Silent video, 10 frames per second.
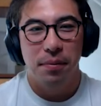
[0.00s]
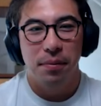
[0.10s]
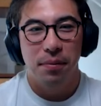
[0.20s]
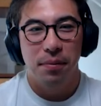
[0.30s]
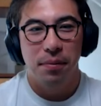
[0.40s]

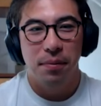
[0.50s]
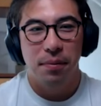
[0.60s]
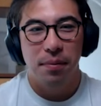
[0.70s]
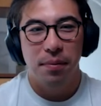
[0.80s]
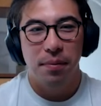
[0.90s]

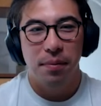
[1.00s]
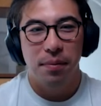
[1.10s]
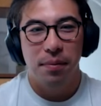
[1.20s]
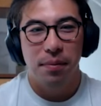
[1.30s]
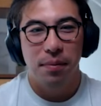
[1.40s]

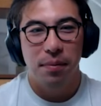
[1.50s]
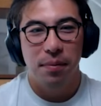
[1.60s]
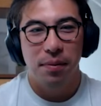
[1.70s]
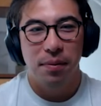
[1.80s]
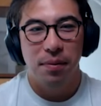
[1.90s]

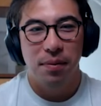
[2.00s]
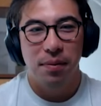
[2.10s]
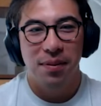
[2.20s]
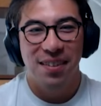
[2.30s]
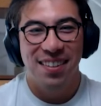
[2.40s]

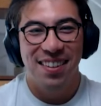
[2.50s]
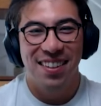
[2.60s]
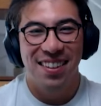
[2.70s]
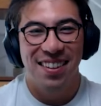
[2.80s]
The person shown says nothing.